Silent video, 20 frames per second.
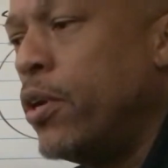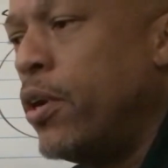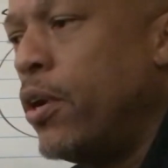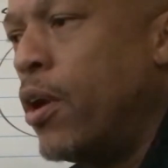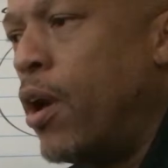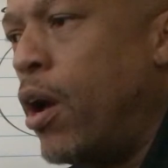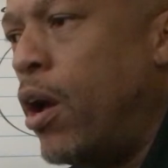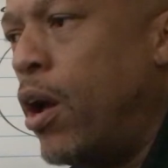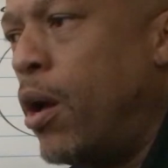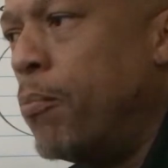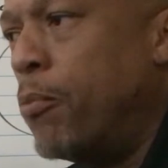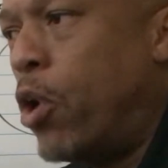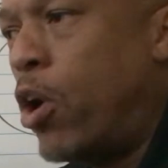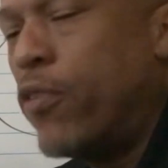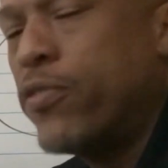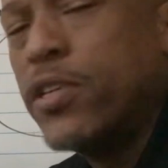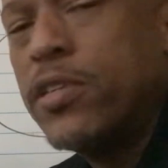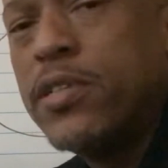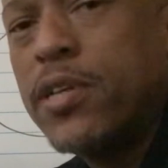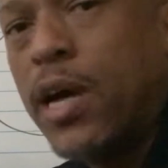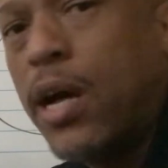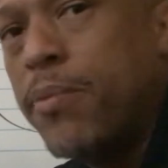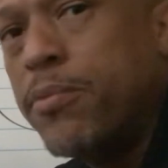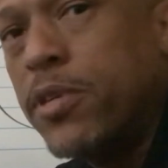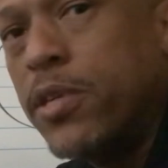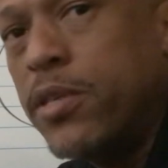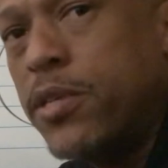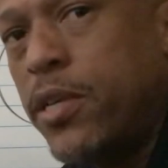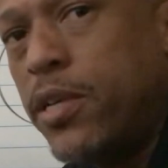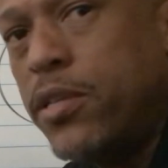Oftentimes in
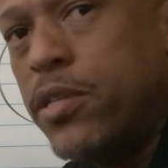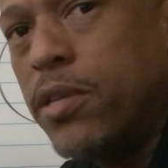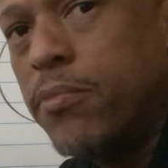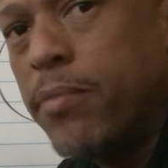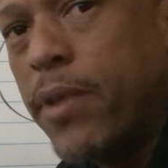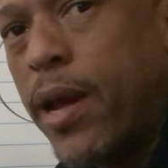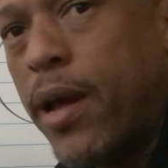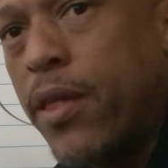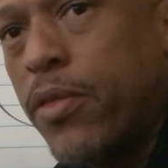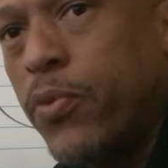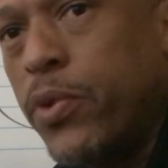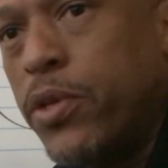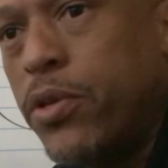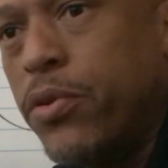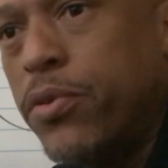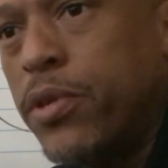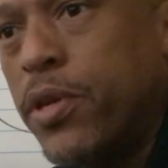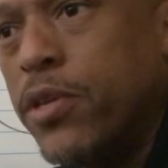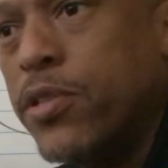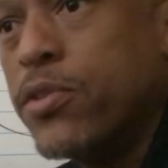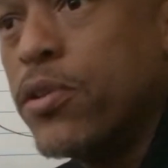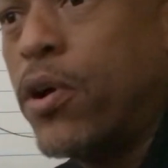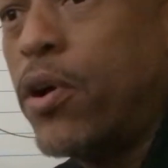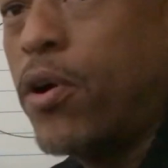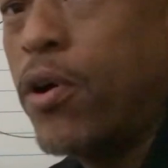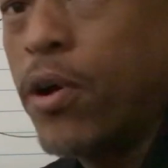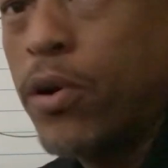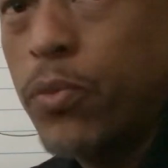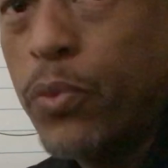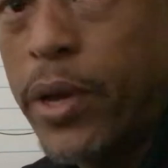teaching math, we do things the
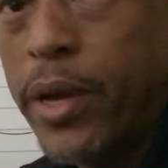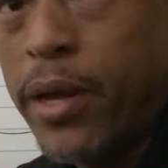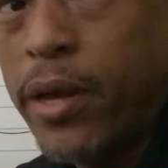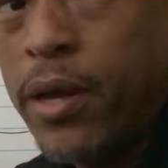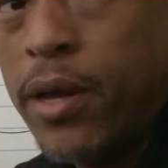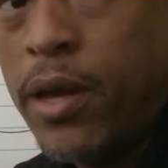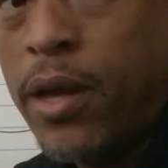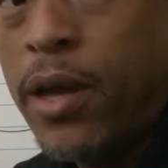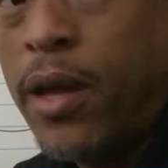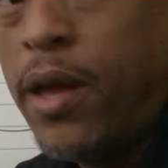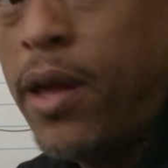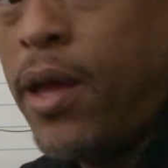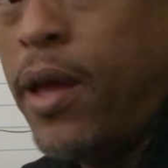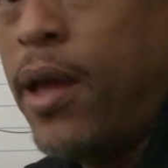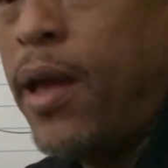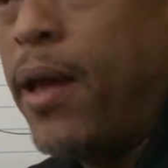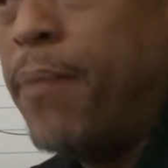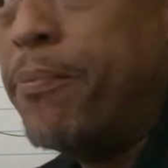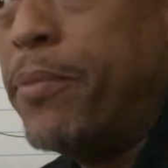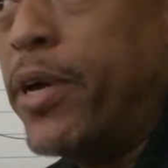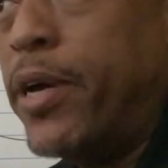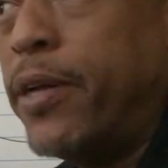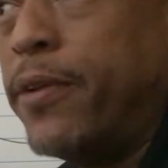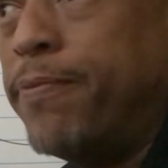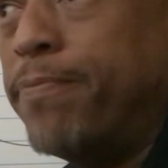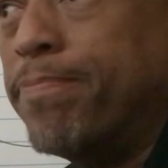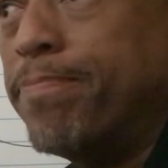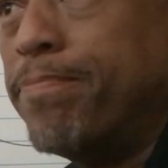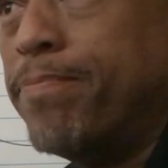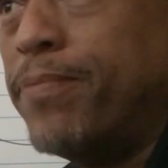hard way, but
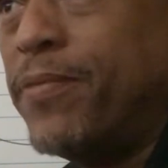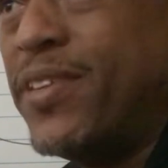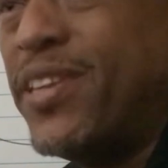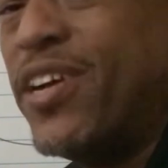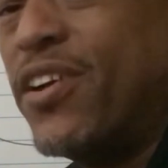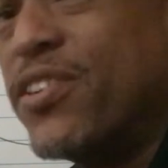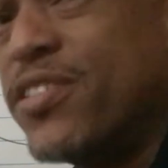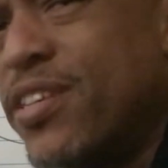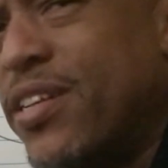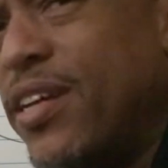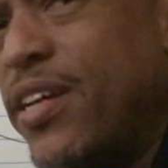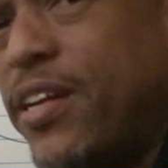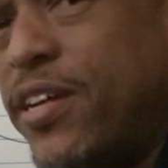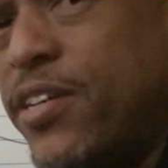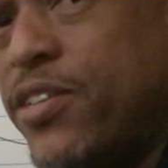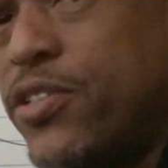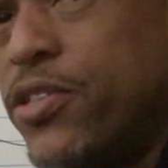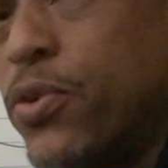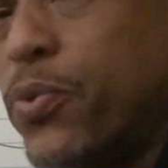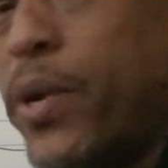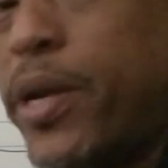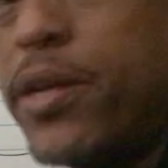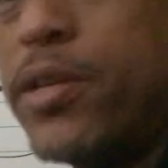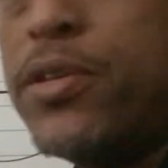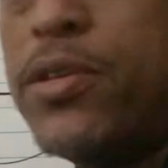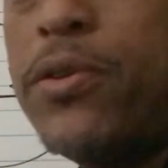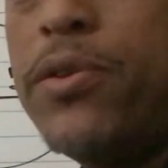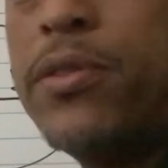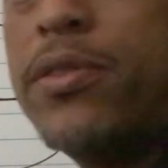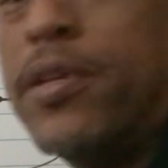there's an easier way to
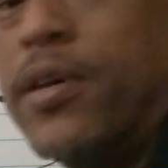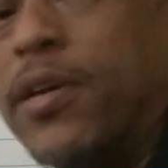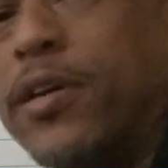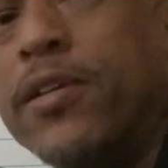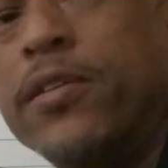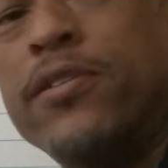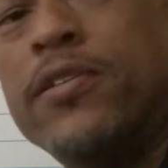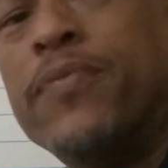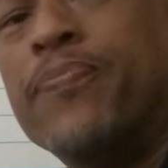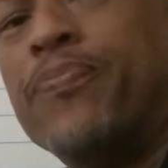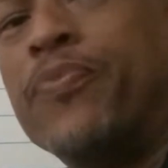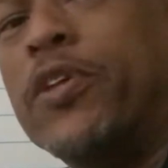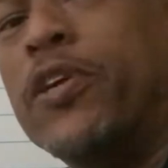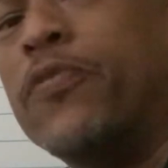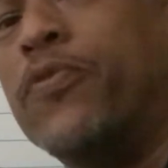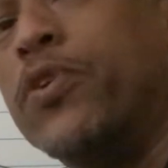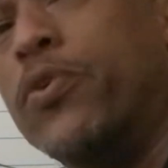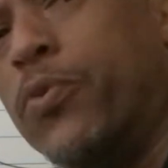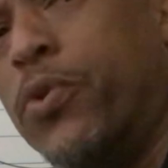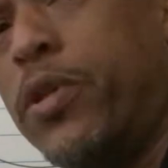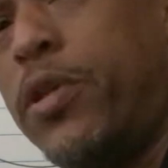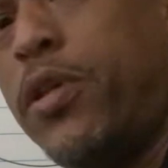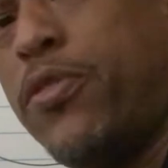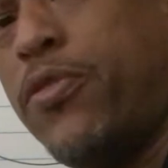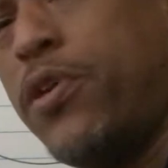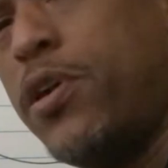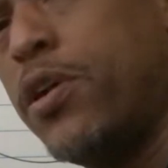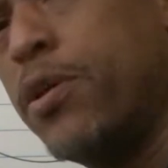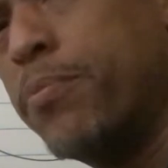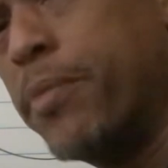do things if we really
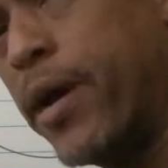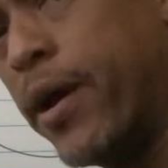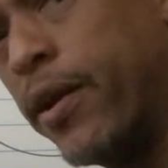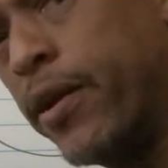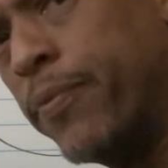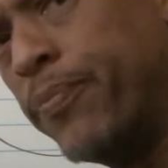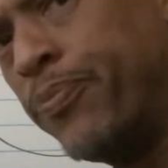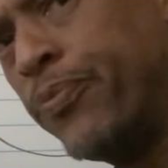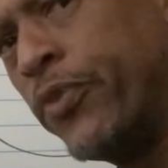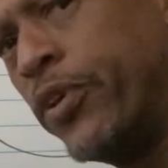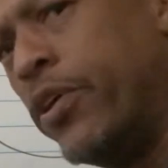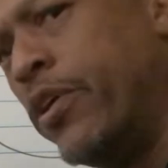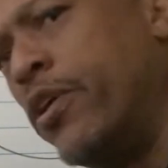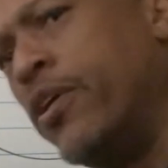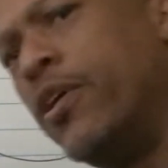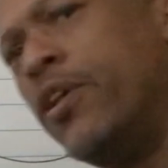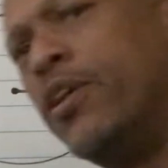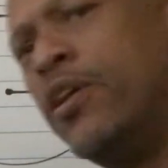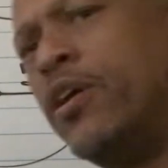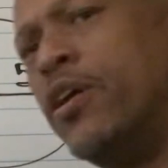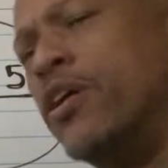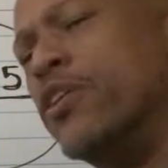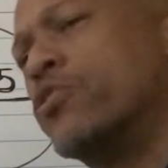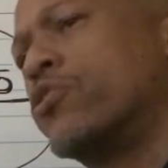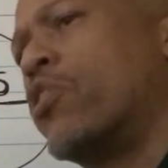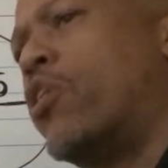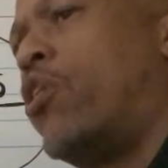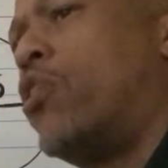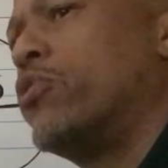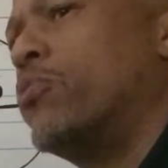think about it. It's
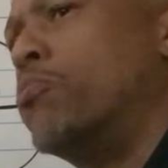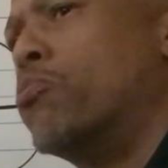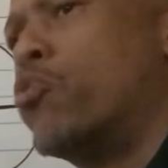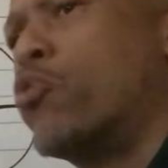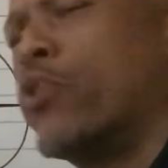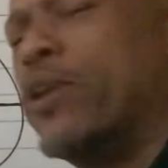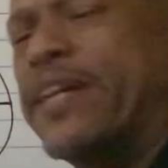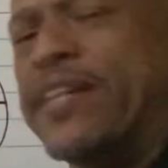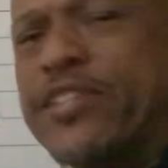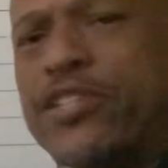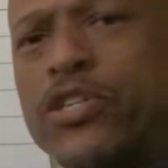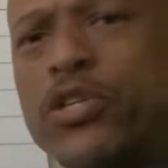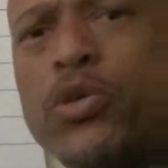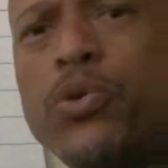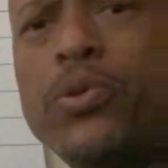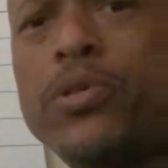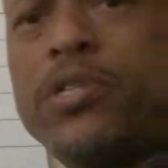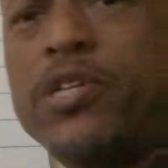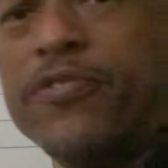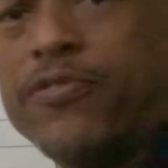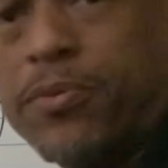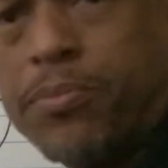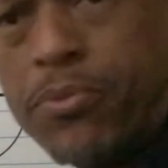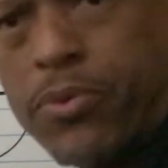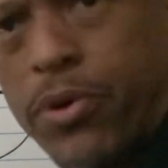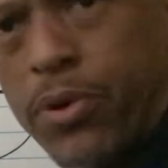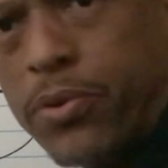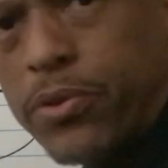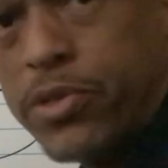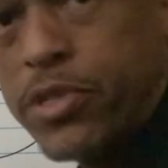called the more intuitive
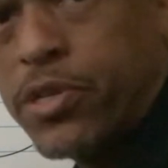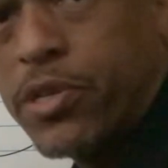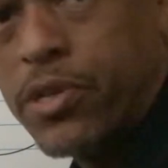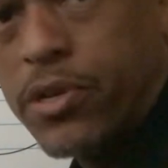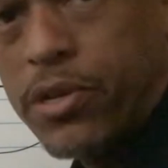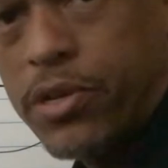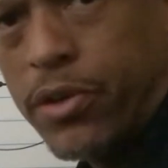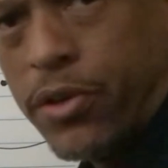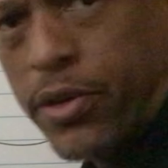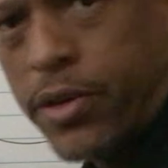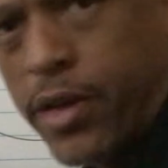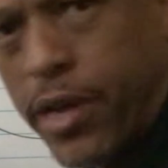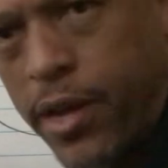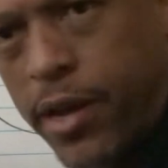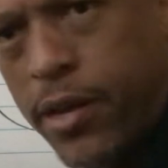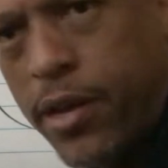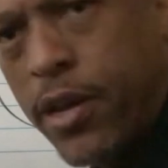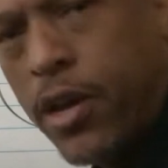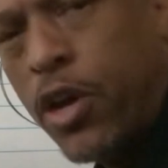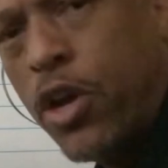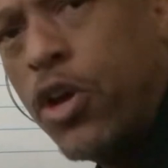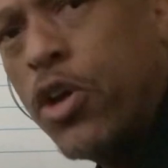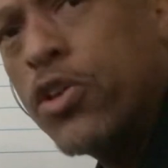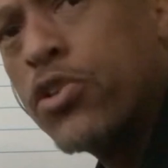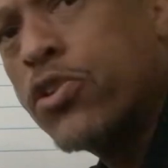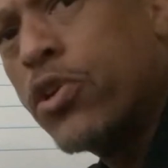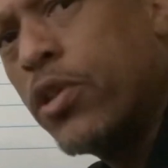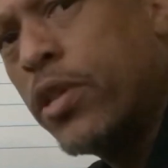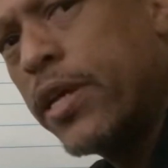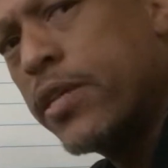approach. Okay?
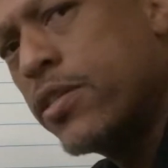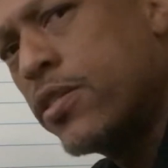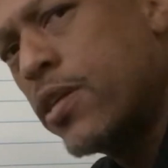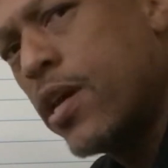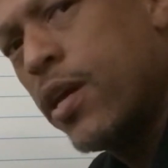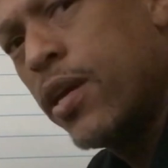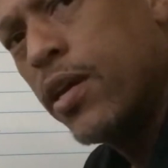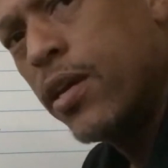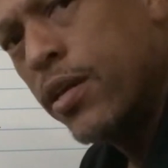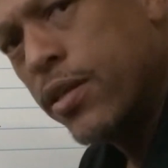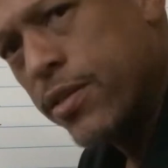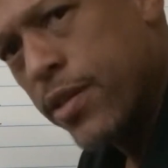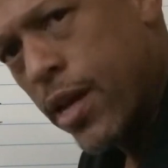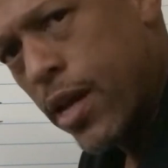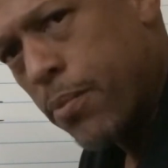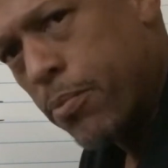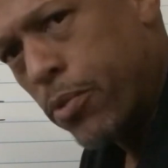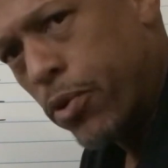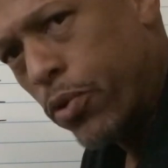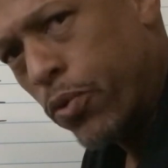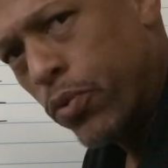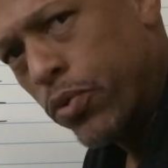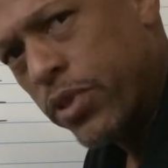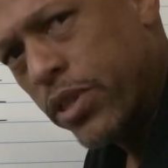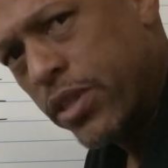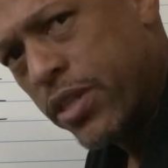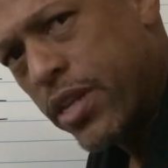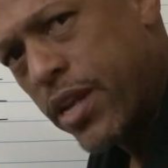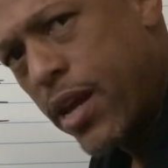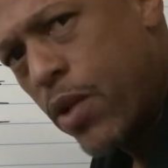So let's take an example.
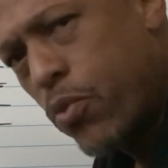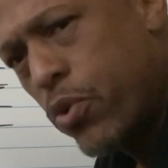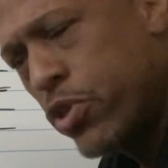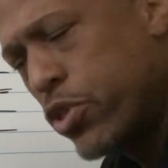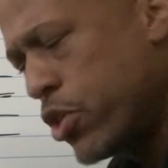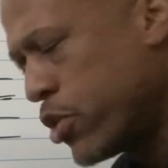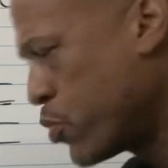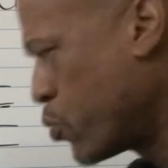Today we'll just